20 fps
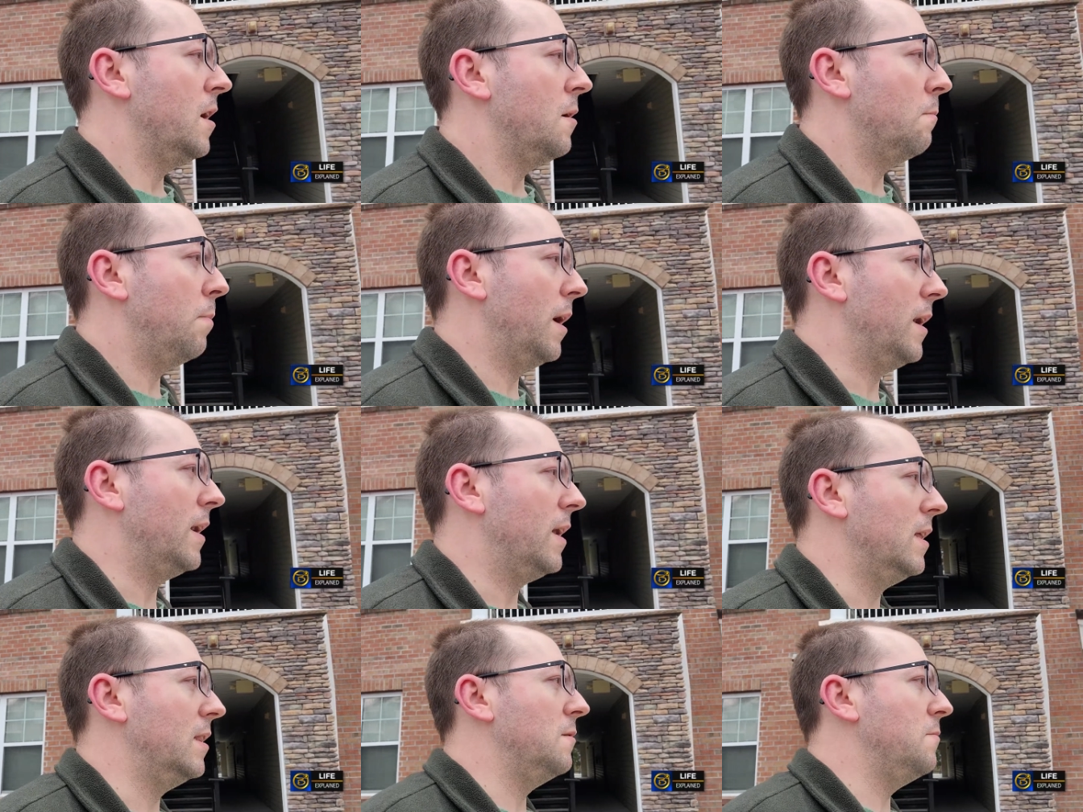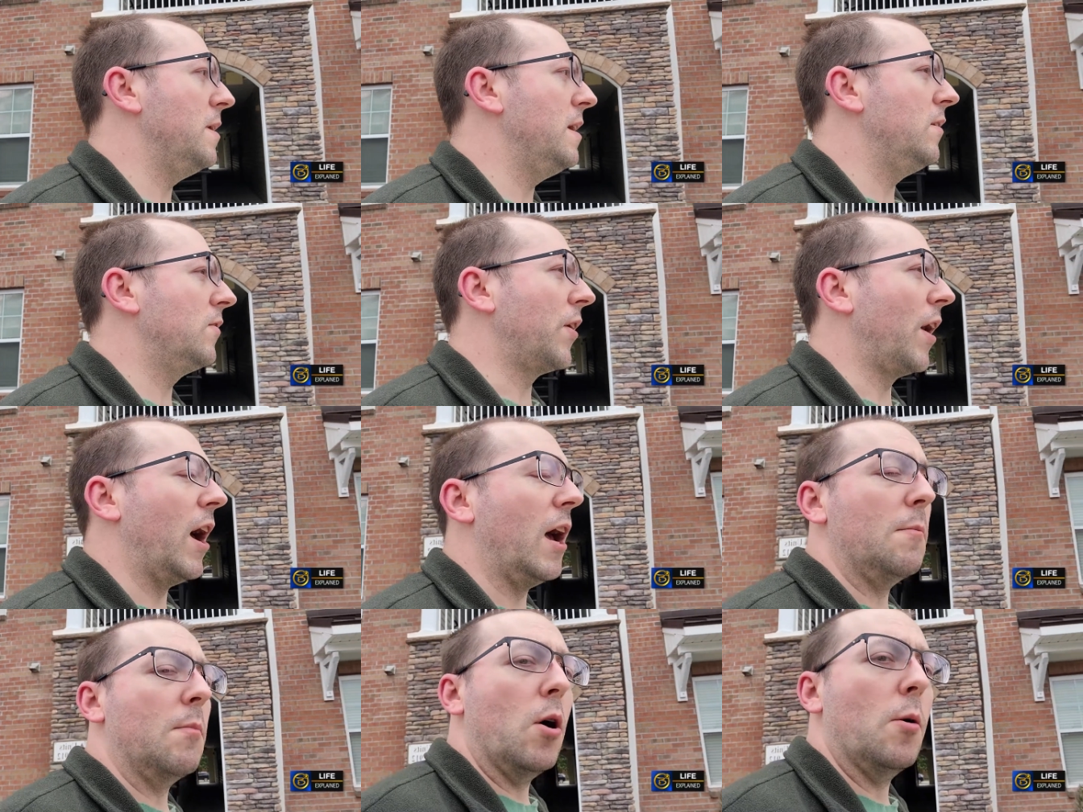But in the
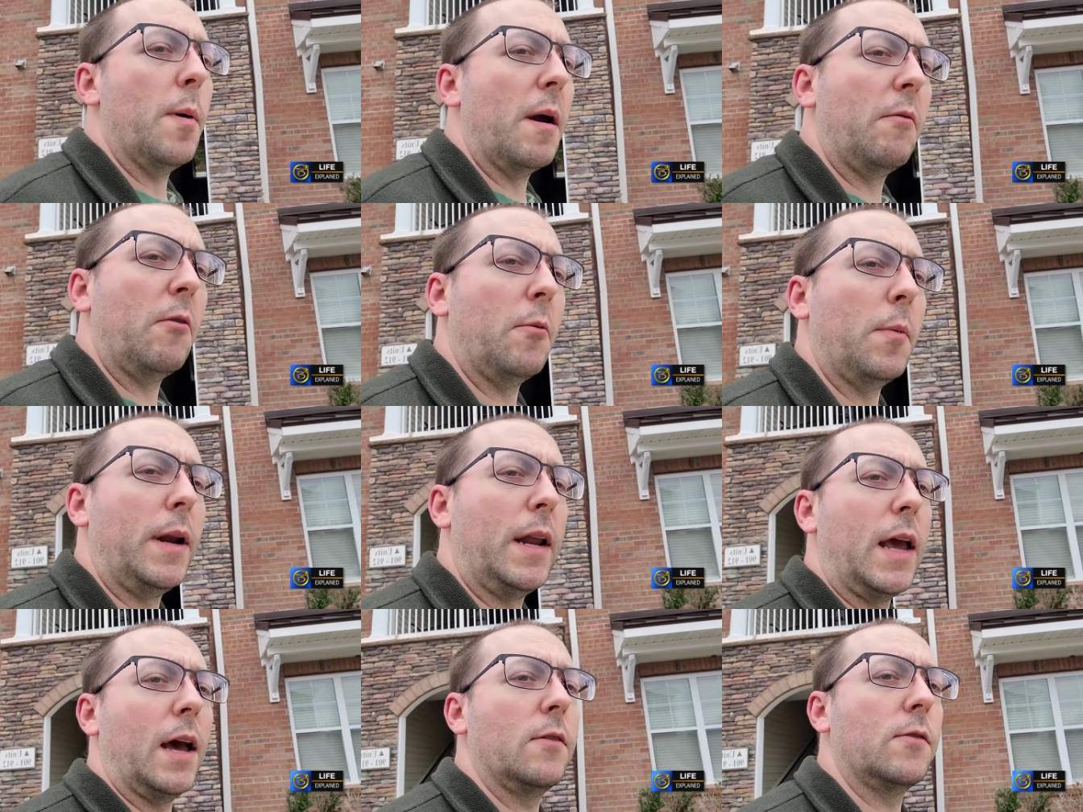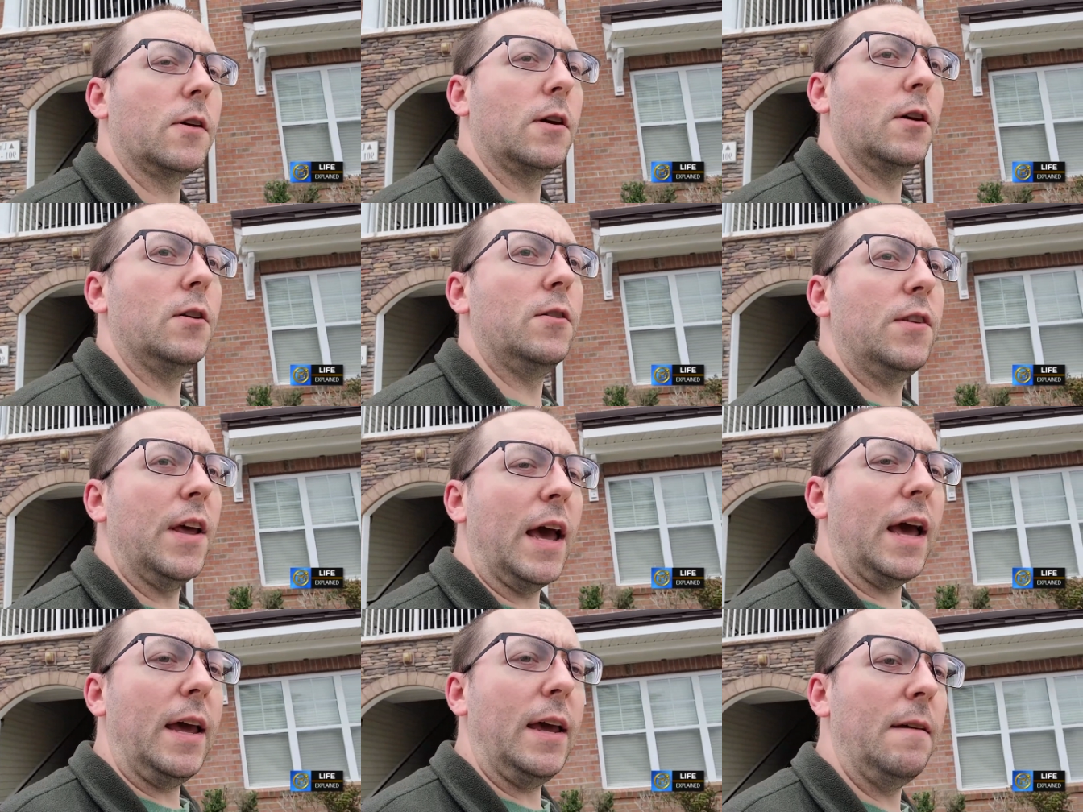meantime, hope everybody has a good
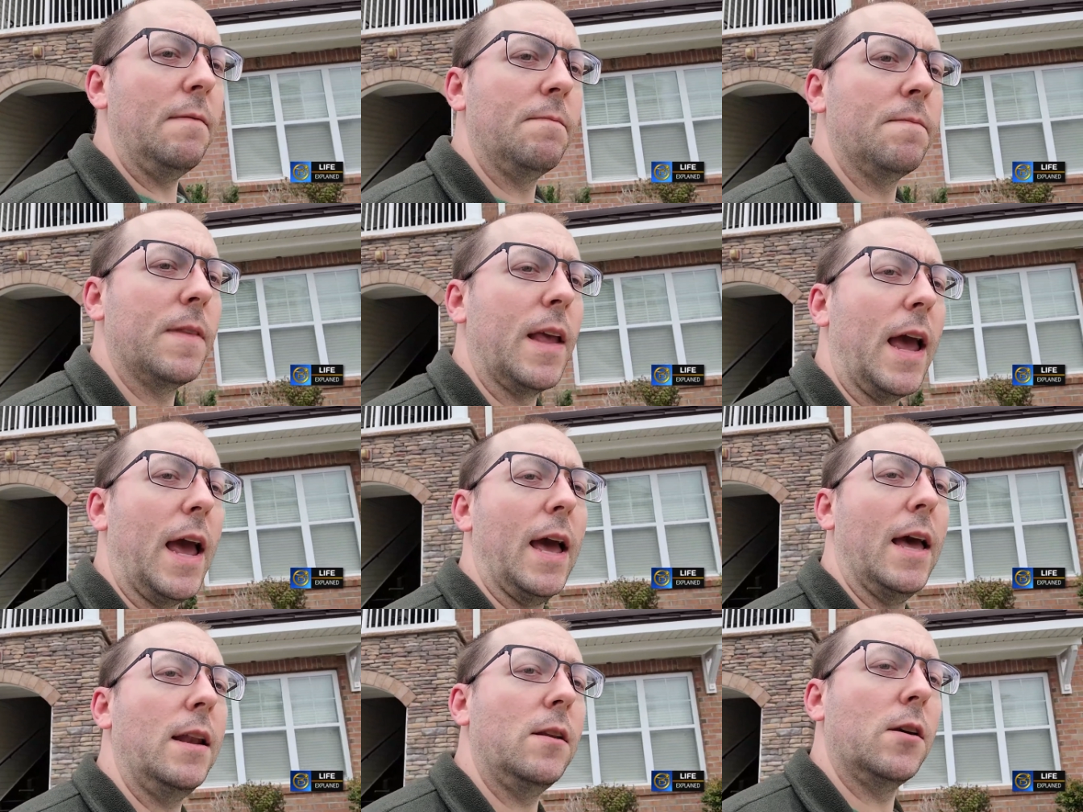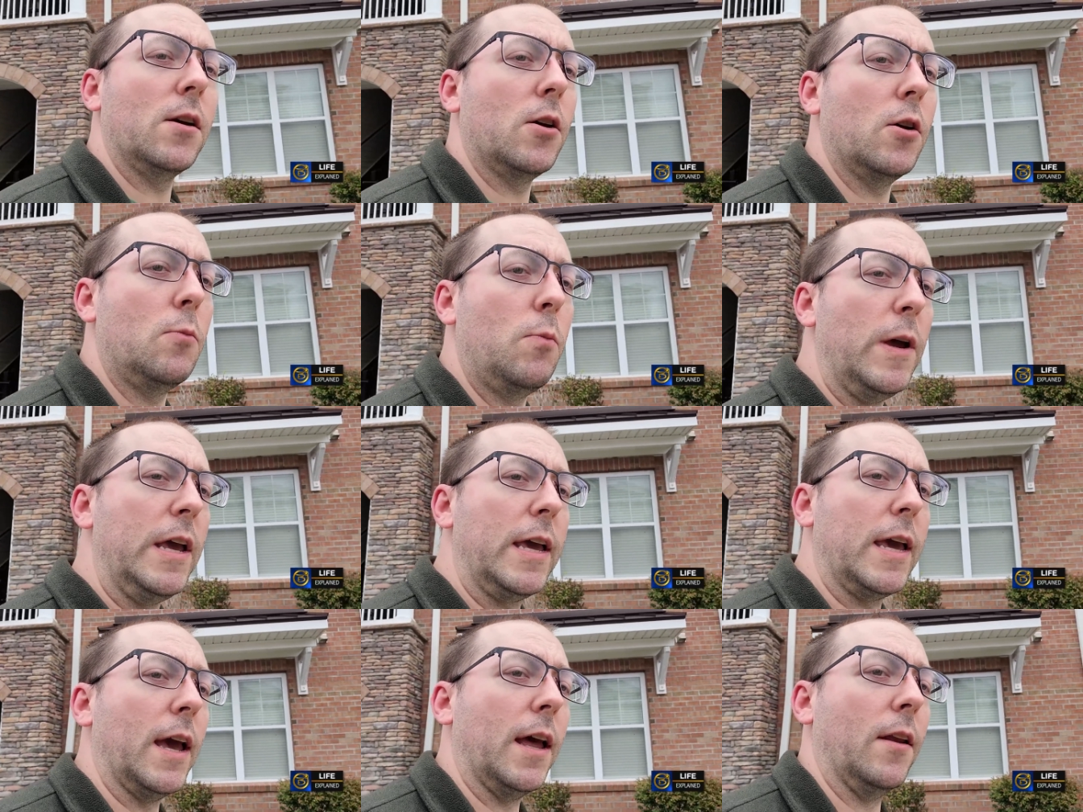day and a good
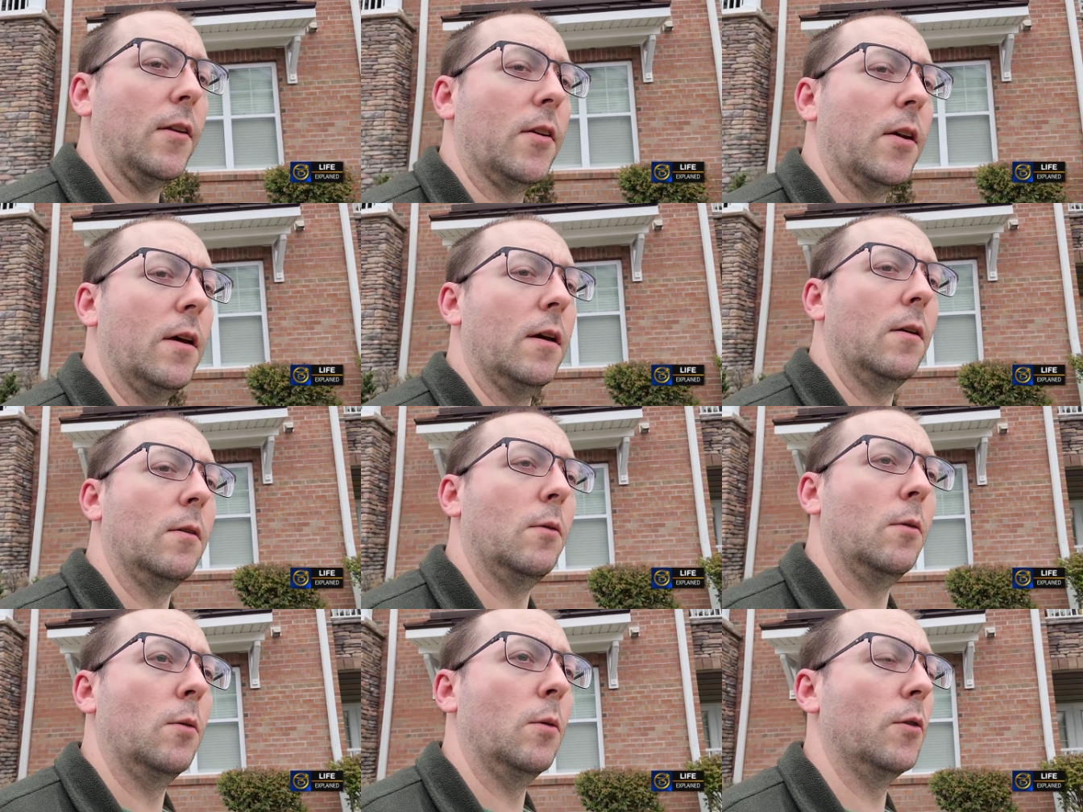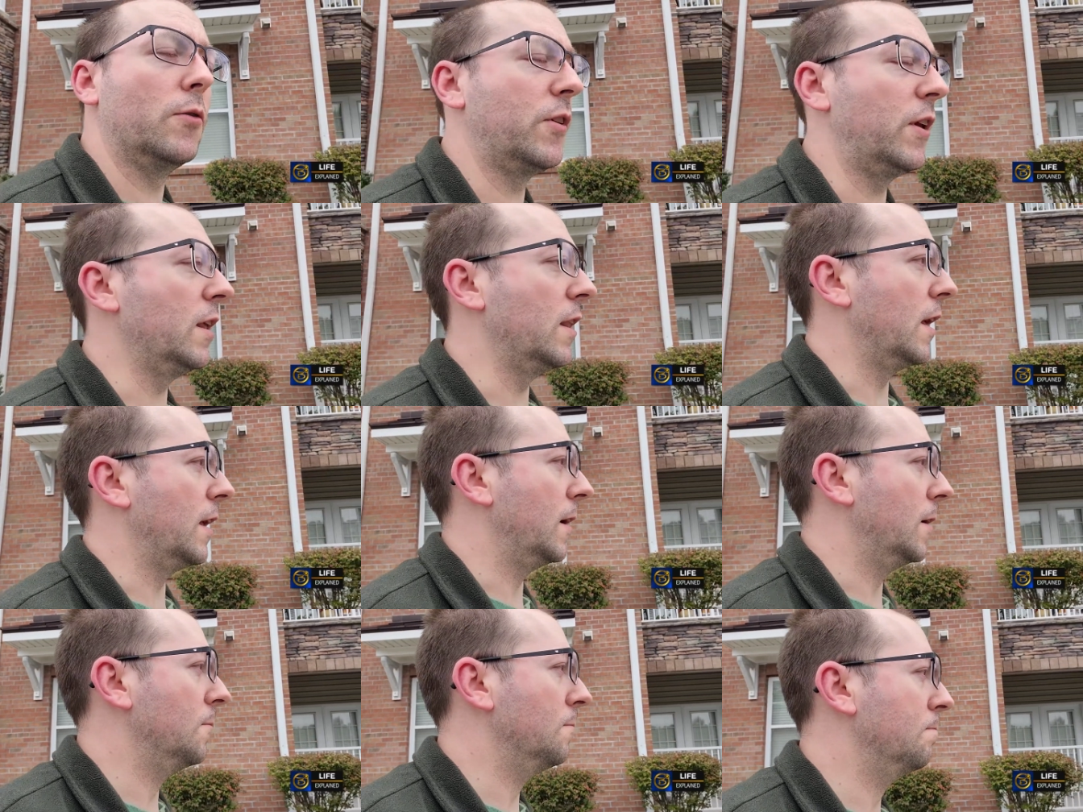weekend. We'll see you
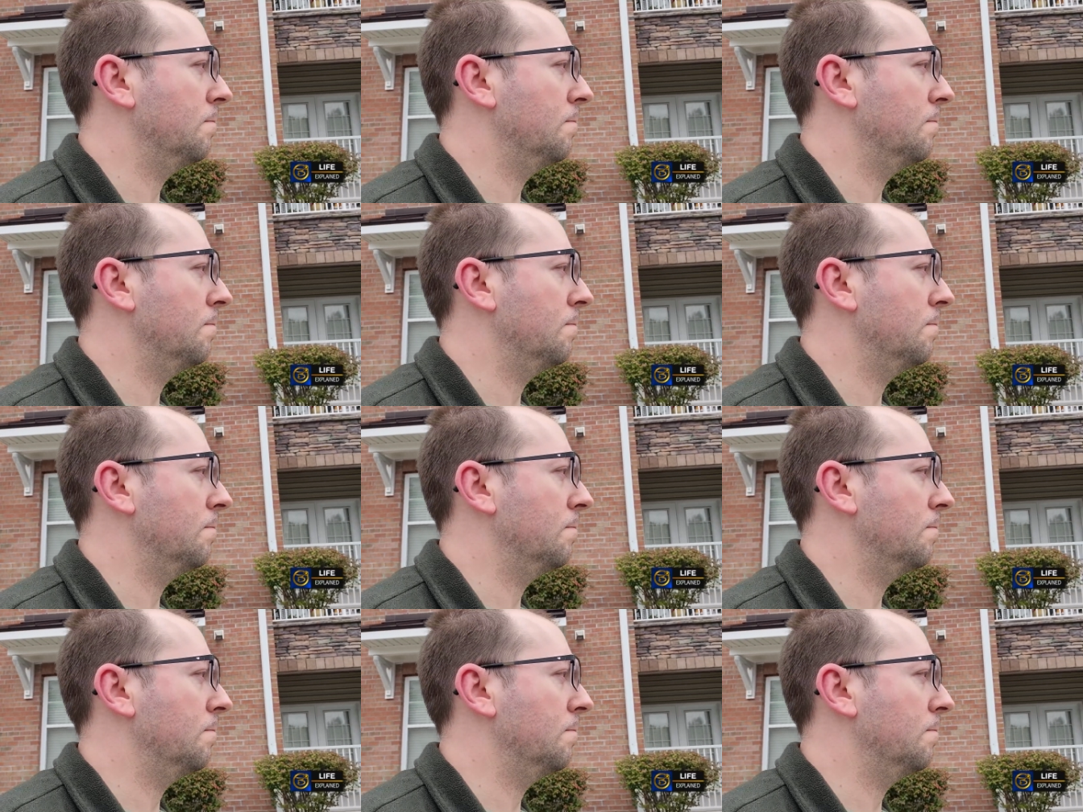later.